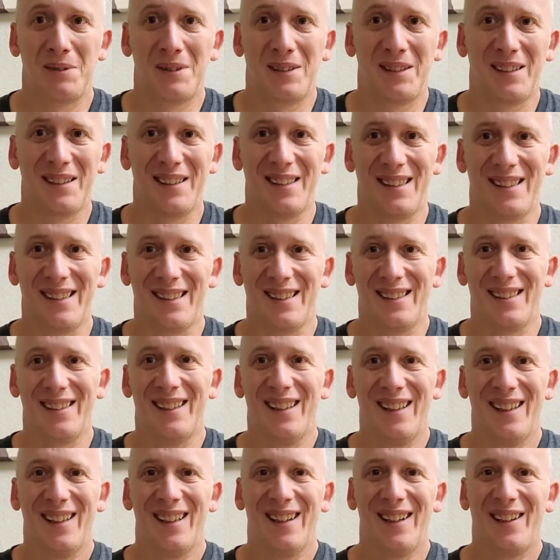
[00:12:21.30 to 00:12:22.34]

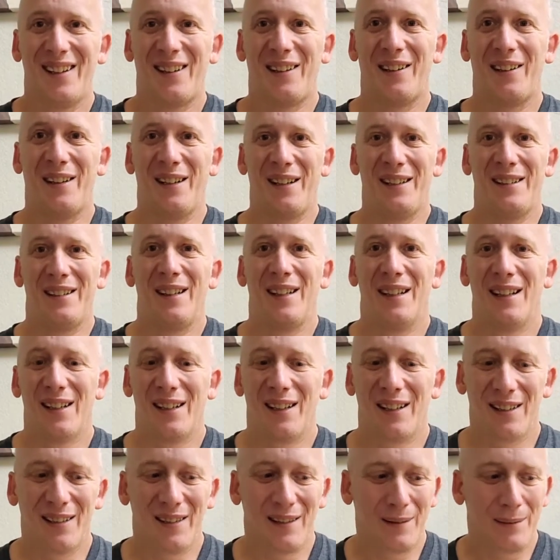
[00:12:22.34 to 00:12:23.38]
All right.
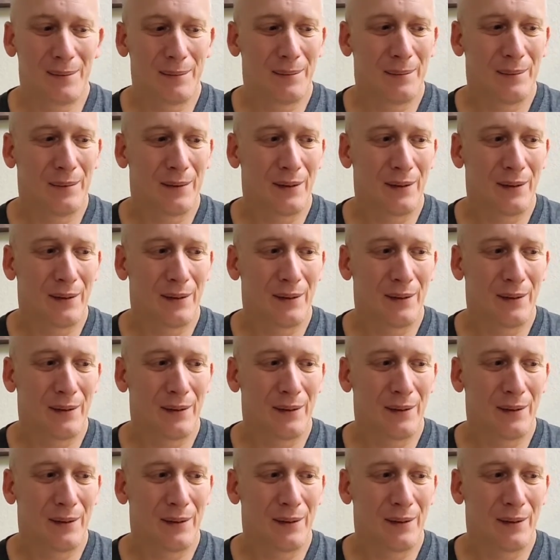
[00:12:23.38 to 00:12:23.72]
Um,